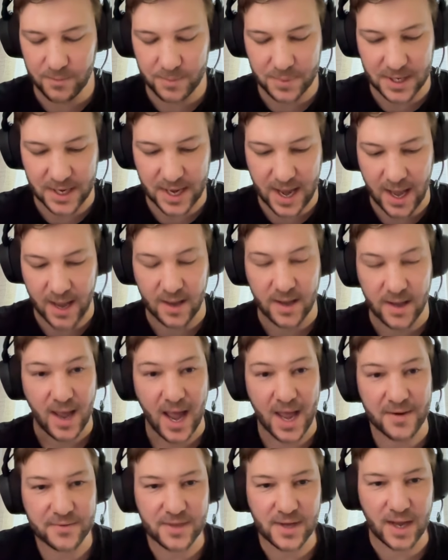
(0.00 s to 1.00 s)
But yeah,
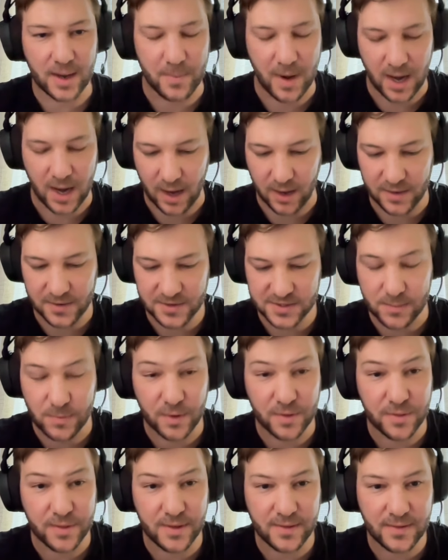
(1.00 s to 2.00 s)
and how can
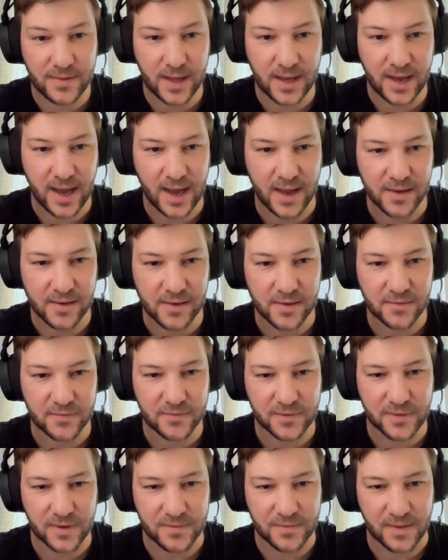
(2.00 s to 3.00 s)
someone think that they can?
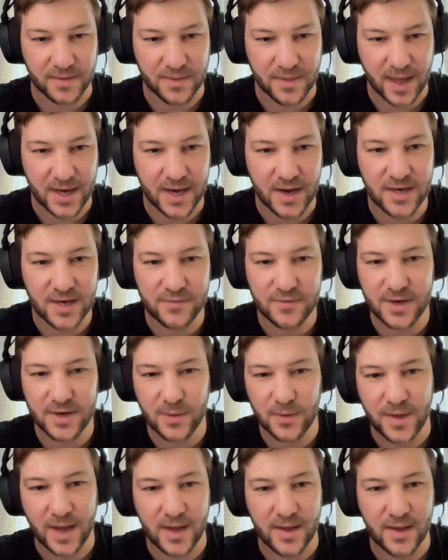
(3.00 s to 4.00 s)
If they don't even know
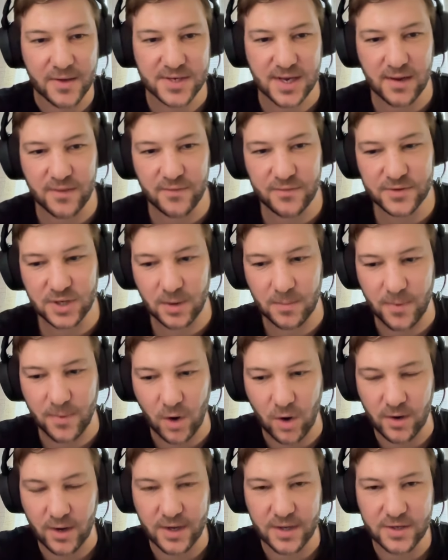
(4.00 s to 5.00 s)
what they themselves
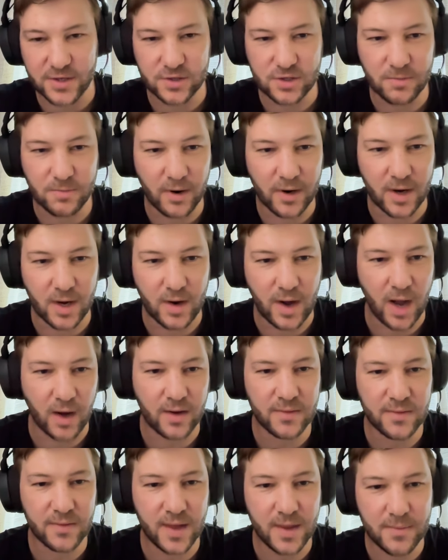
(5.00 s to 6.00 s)
are going to do tomorrow, how
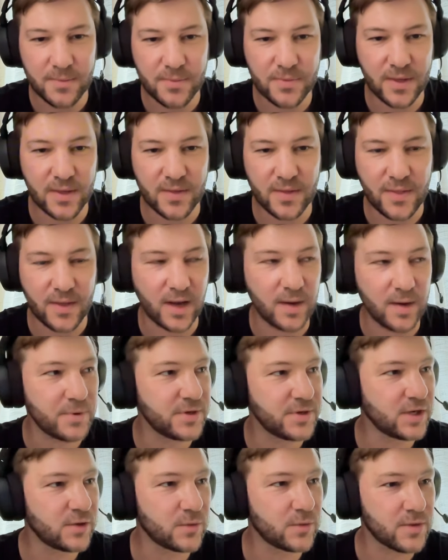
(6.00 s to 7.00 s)
can they think that they can
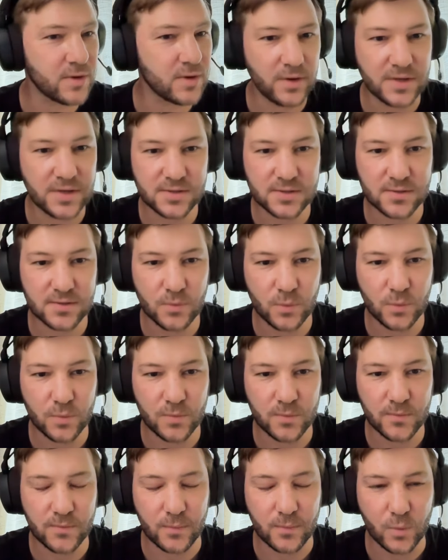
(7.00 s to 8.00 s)
predict what the rest,
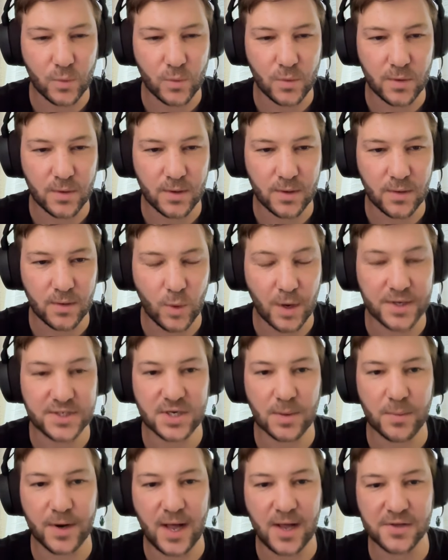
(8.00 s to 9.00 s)
what
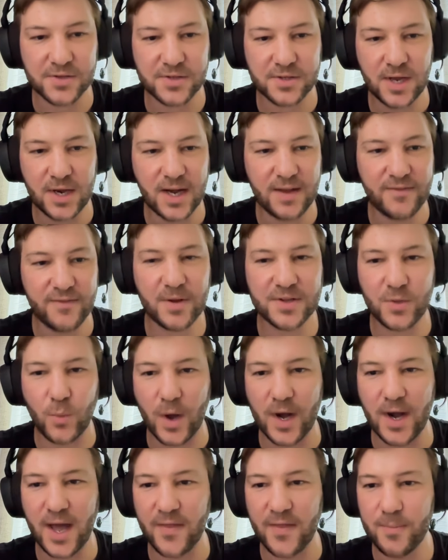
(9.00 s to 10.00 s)
someone else, never mind
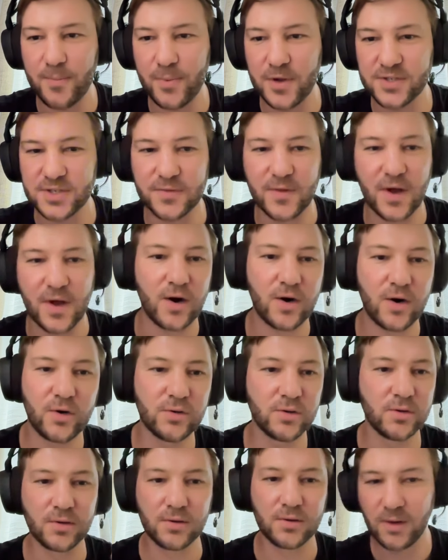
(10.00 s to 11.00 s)
one other person, the
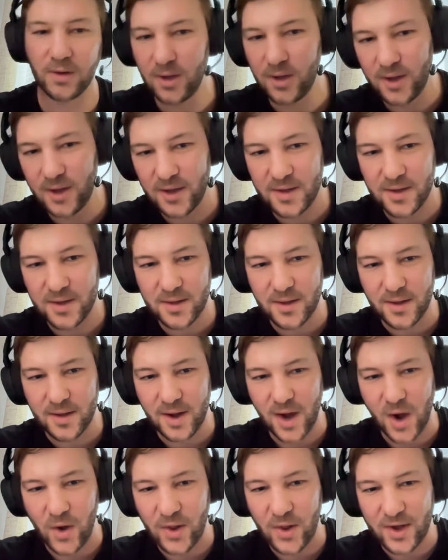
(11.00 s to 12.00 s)
whole
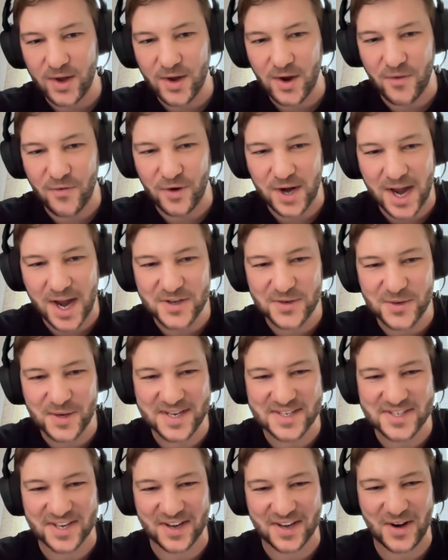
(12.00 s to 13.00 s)
of a
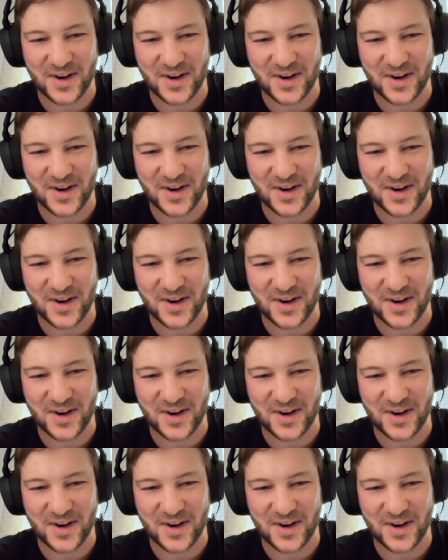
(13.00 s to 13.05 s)
country's